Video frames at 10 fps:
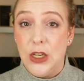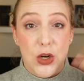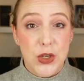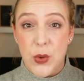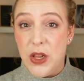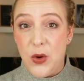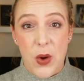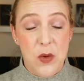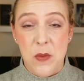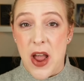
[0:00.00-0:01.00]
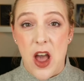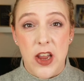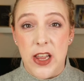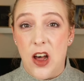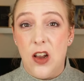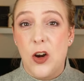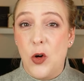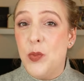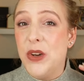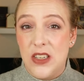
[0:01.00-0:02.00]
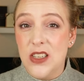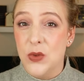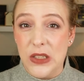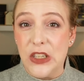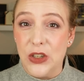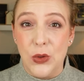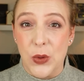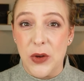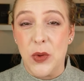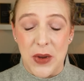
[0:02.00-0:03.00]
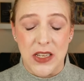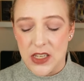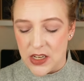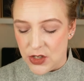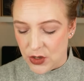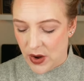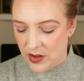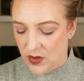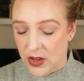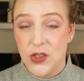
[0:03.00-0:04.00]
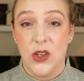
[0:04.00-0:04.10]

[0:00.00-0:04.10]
Goes really great with my eye color, but it doesn't really go great with my skin tone, I feel.